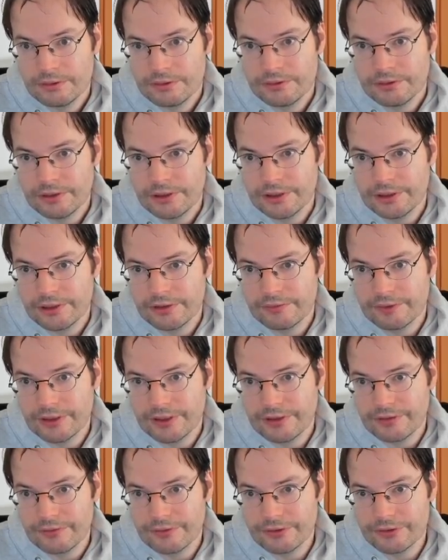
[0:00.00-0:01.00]
And then we
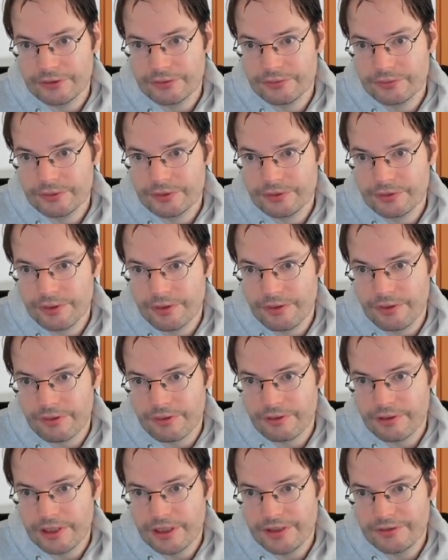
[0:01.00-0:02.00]
have a 2 to the
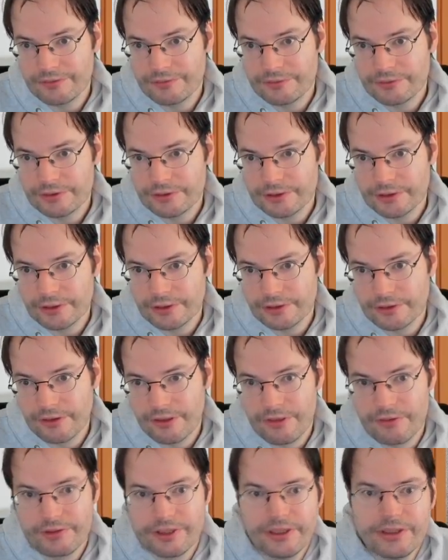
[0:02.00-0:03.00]
left and a
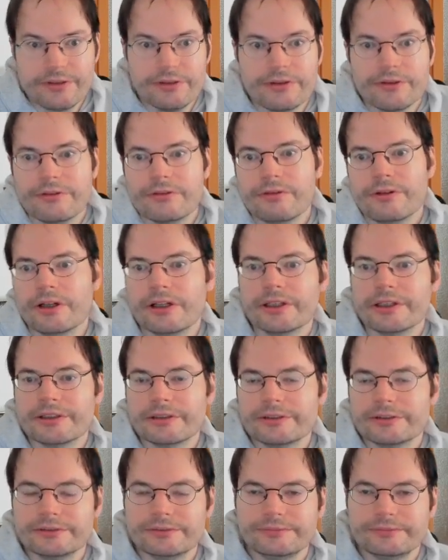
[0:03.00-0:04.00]
3 to the right.
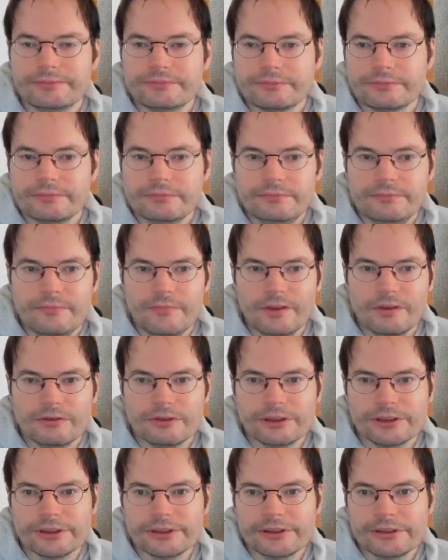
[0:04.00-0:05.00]

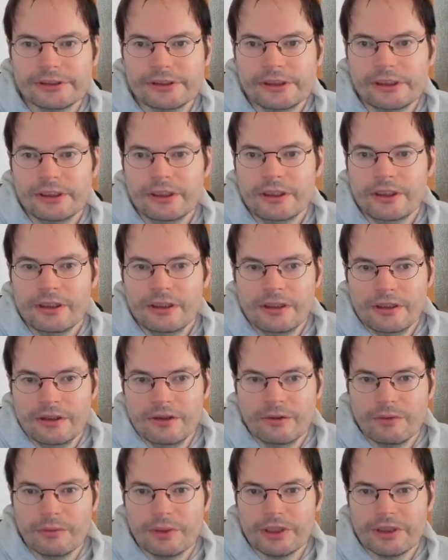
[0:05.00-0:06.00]
Right.
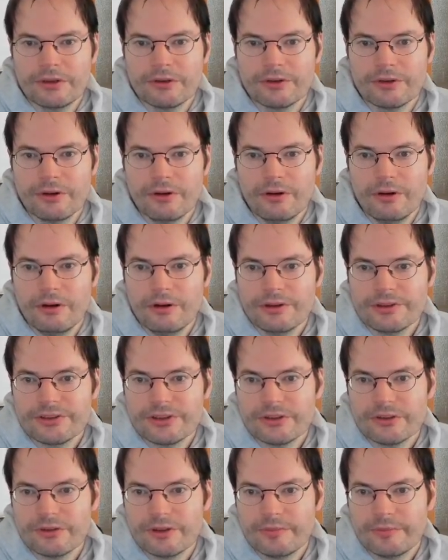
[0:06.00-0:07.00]
We could
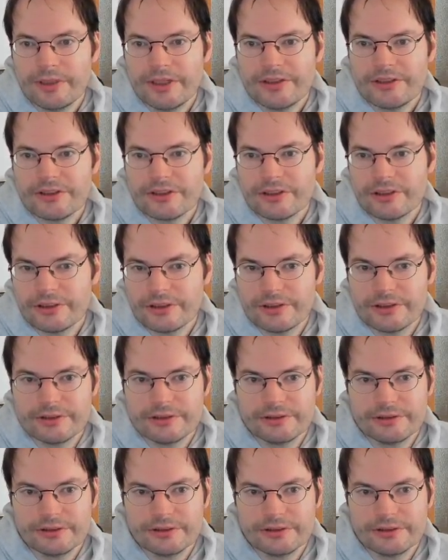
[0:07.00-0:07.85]
also imagine